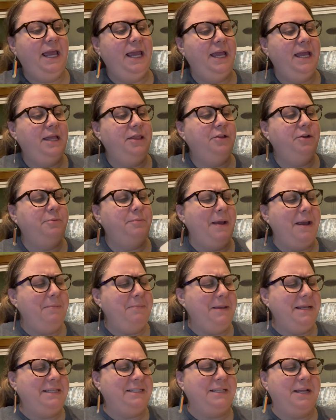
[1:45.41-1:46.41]
And there might
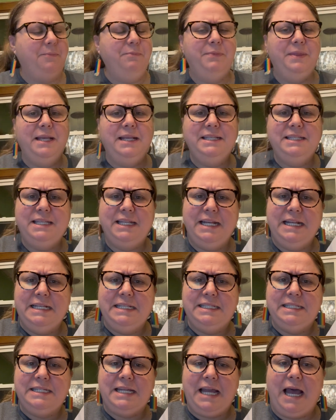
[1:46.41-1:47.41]
be some things that I
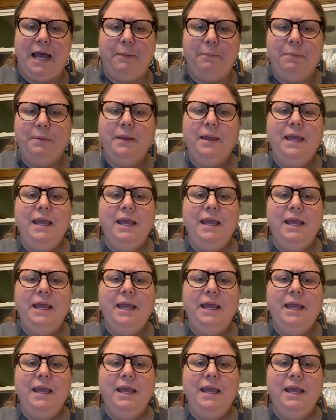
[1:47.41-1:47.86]
stop